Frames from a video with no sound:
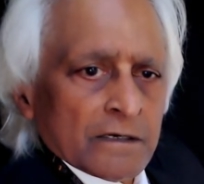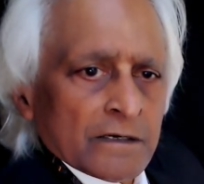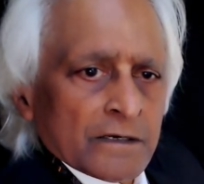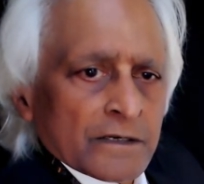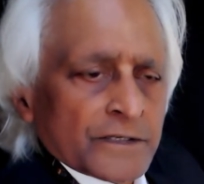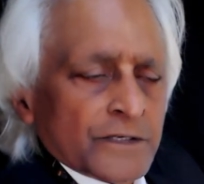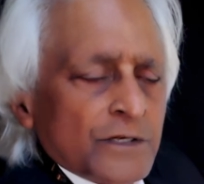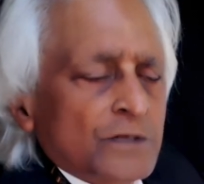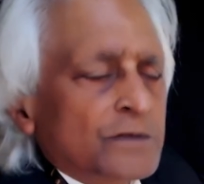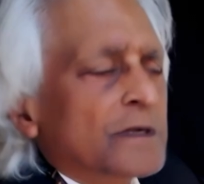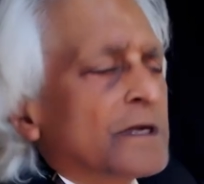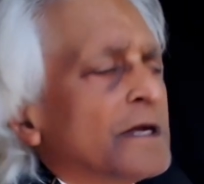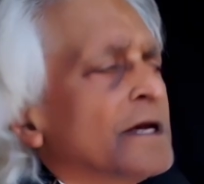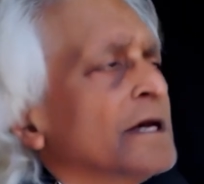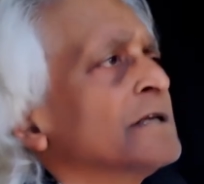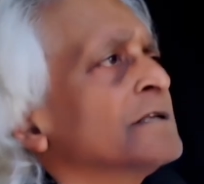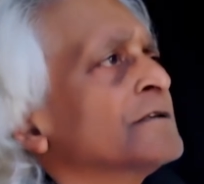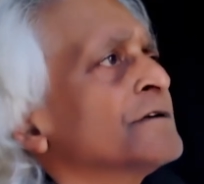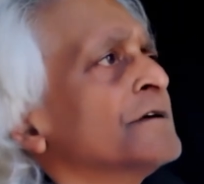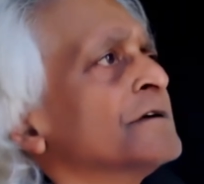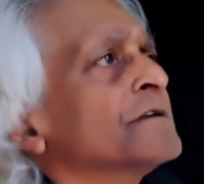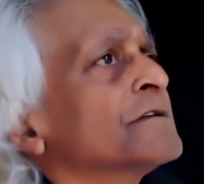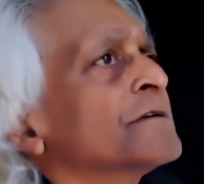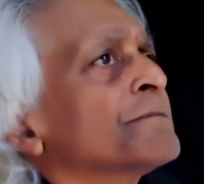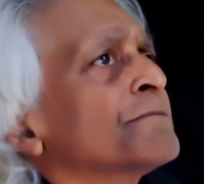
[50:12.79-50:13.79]
So to
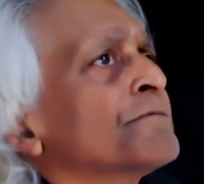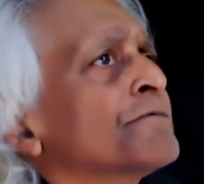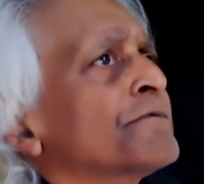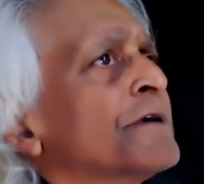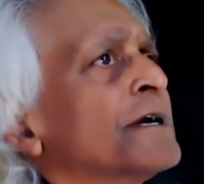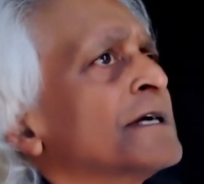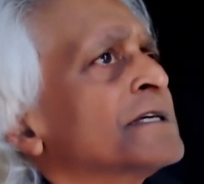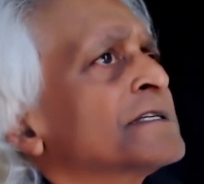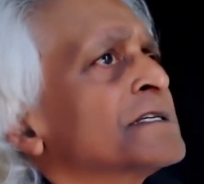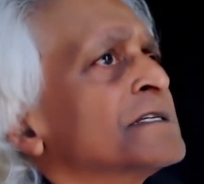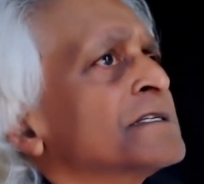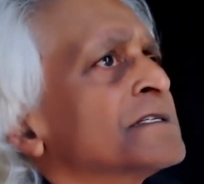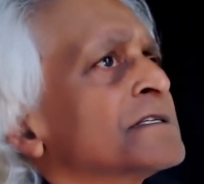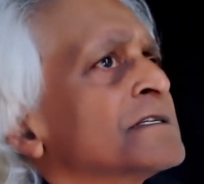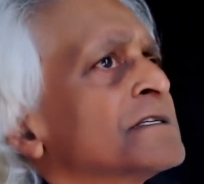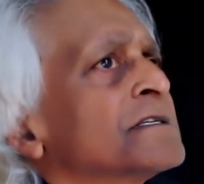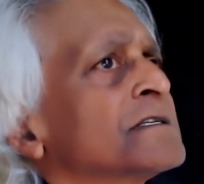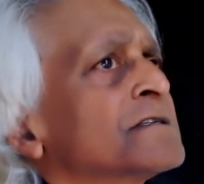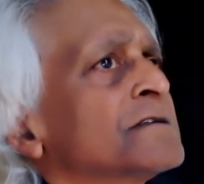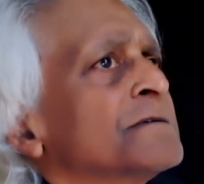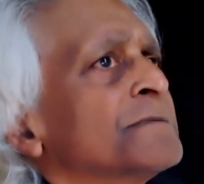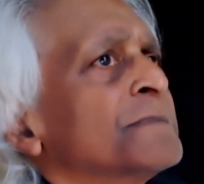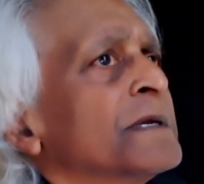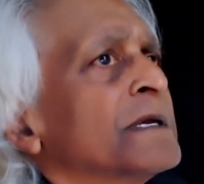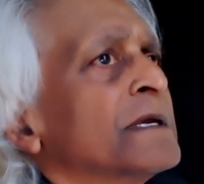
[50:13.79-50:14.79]
enter into presence is
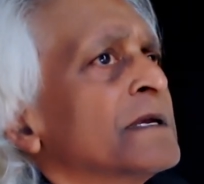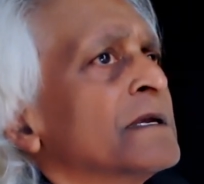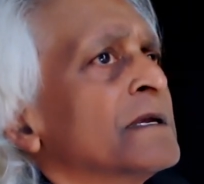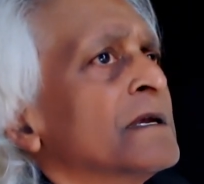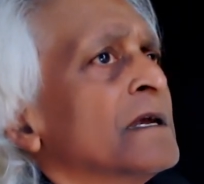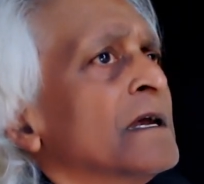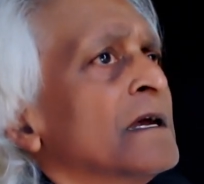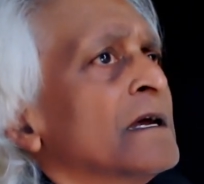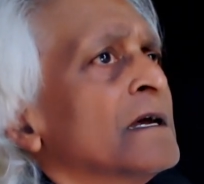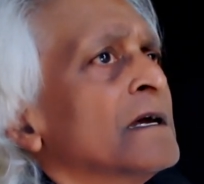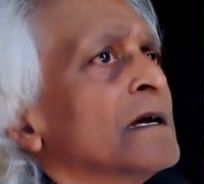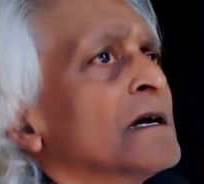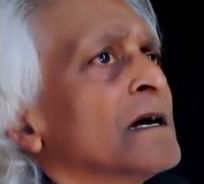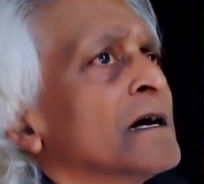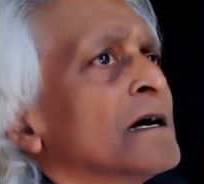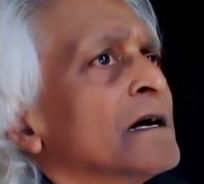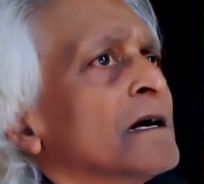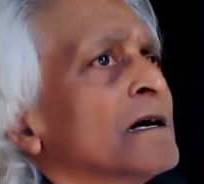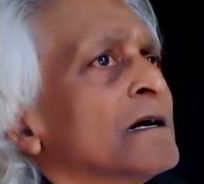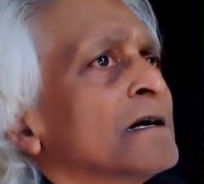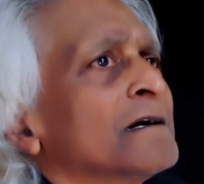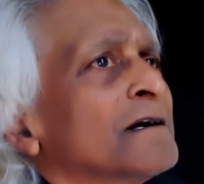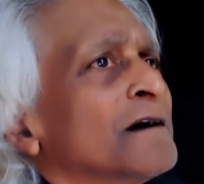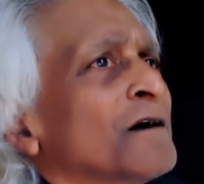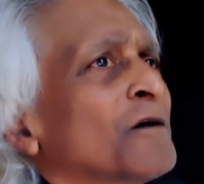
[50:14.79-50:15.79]
to be
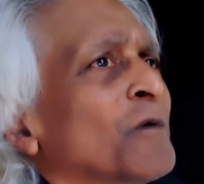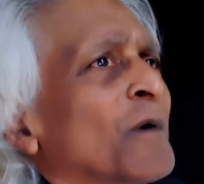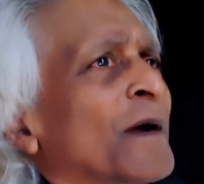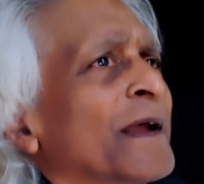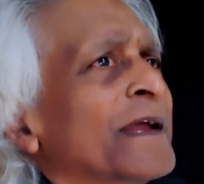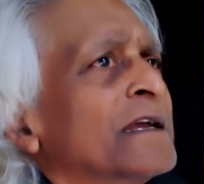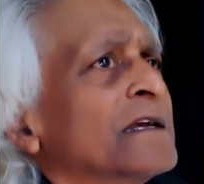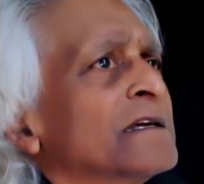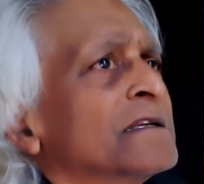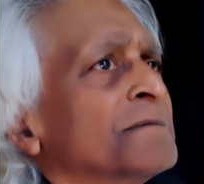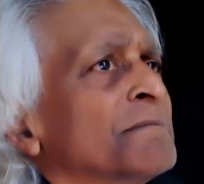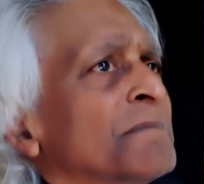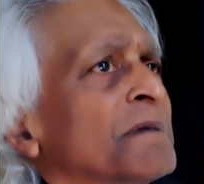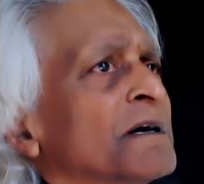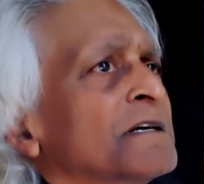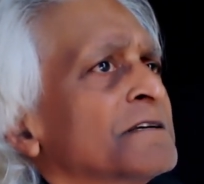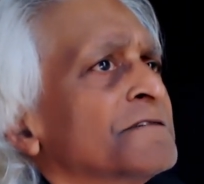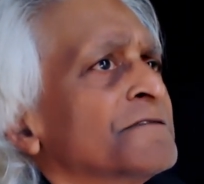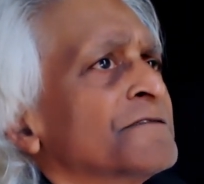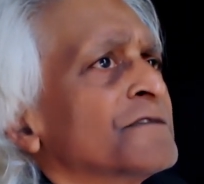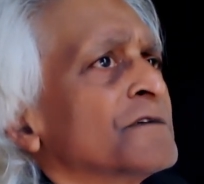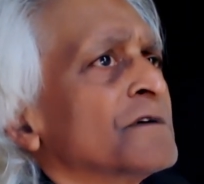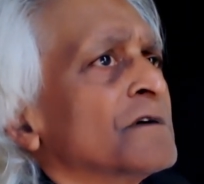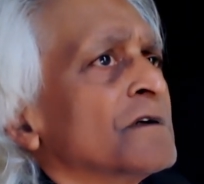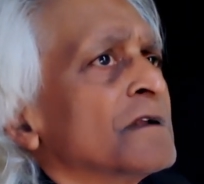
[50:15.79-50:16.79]
awakened,
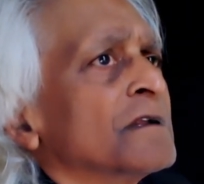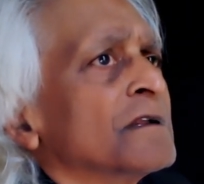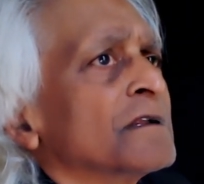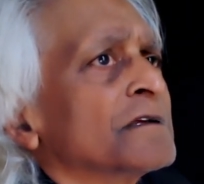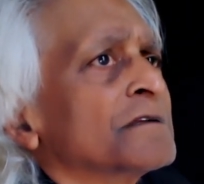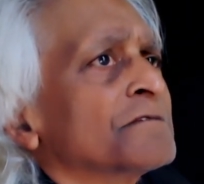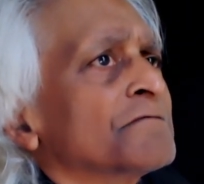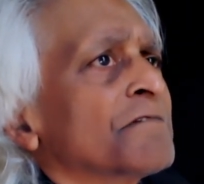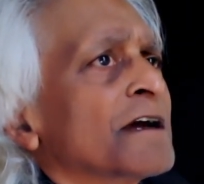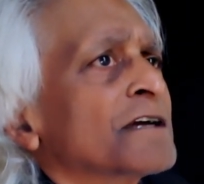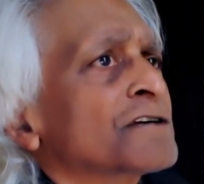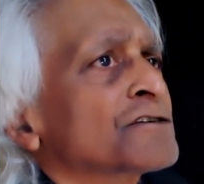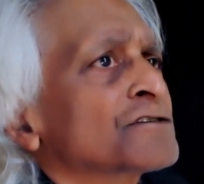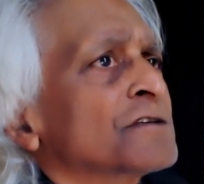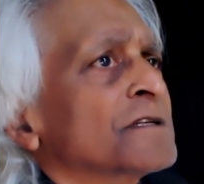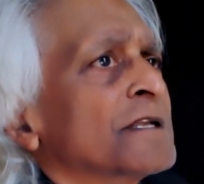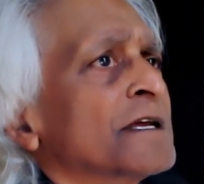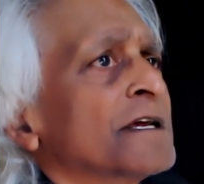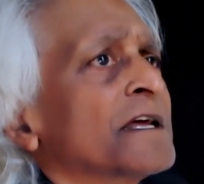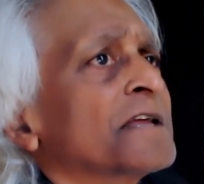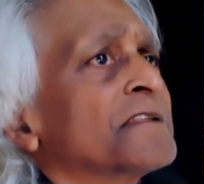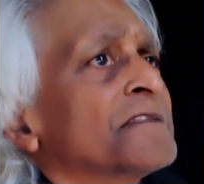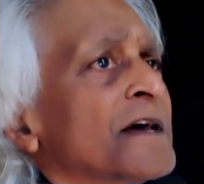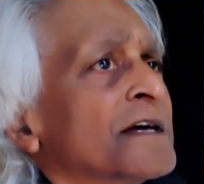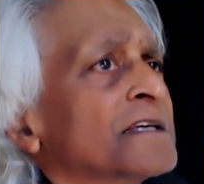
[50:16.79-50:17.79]
mindful, and rational,
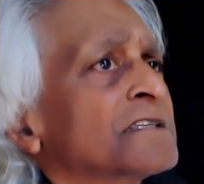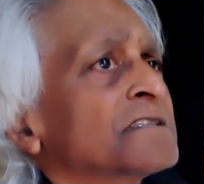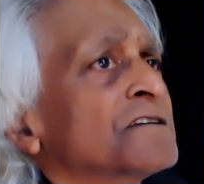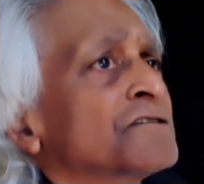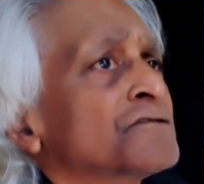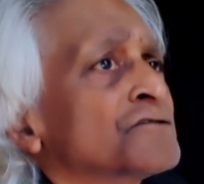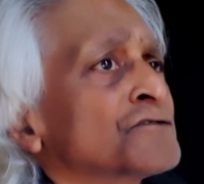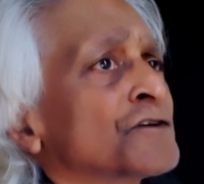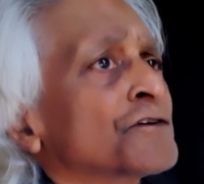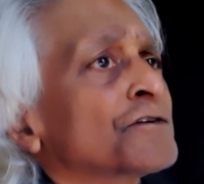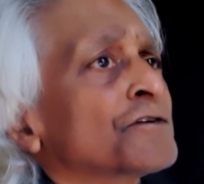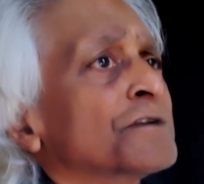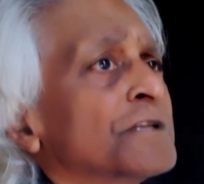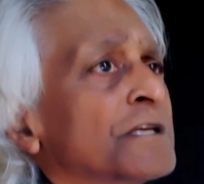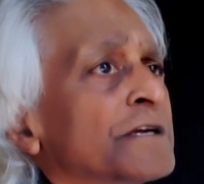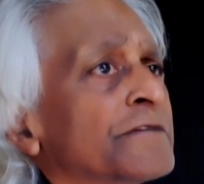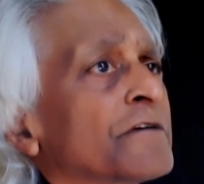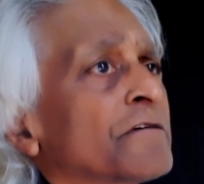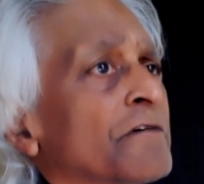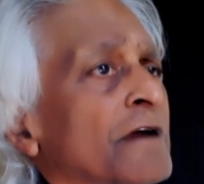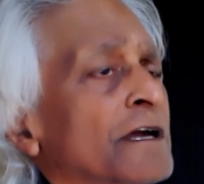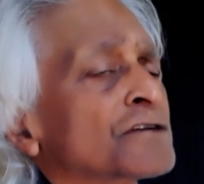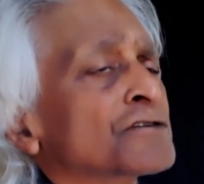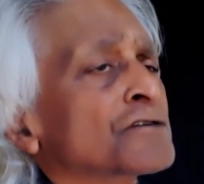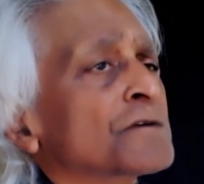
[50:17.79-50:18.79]
and that's a journey of a
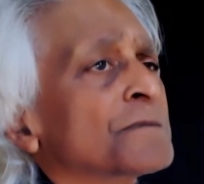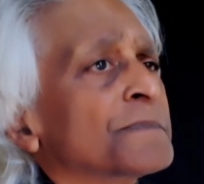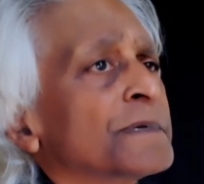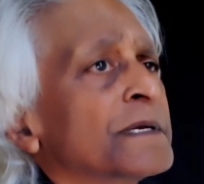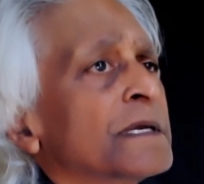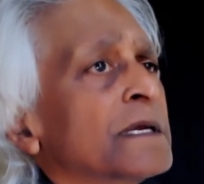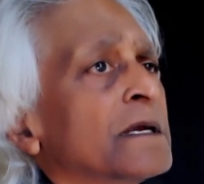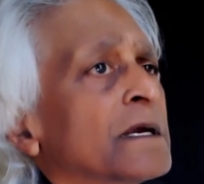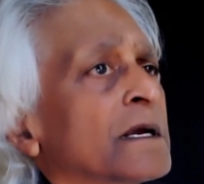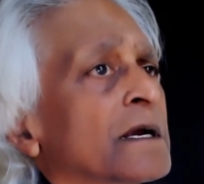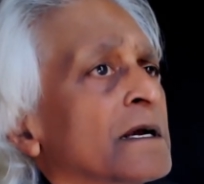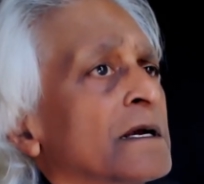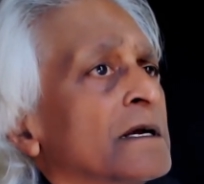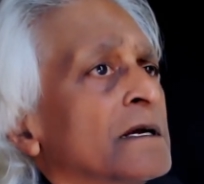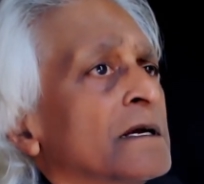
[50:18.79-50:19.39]
rational being.